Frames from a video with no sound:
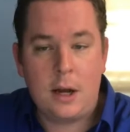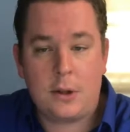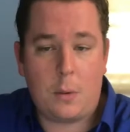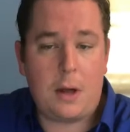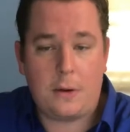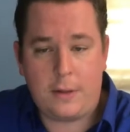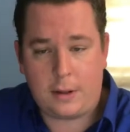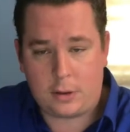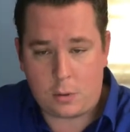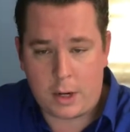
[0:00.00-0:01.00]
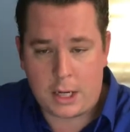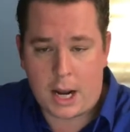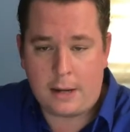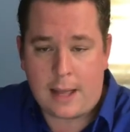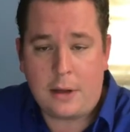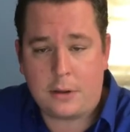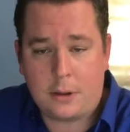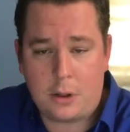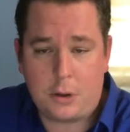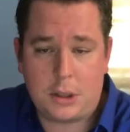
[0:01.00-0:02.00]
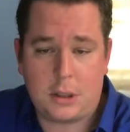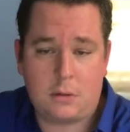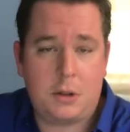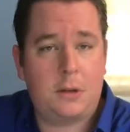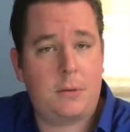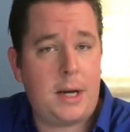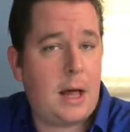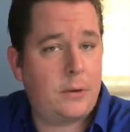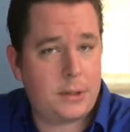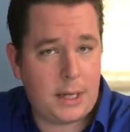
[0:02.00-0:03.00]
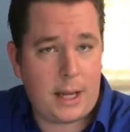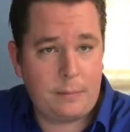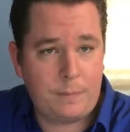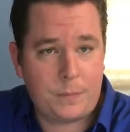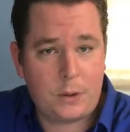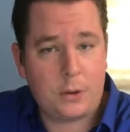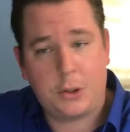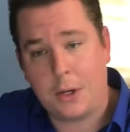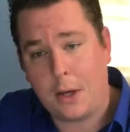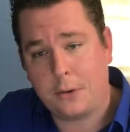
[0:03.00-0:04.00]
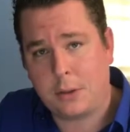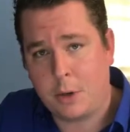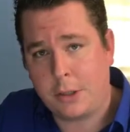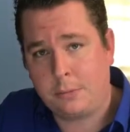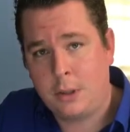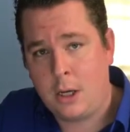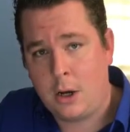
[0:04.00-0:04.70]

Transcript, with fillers: So whether this twenty-nine thousand Satoshis is worth three dollars today or two dollars tomorrow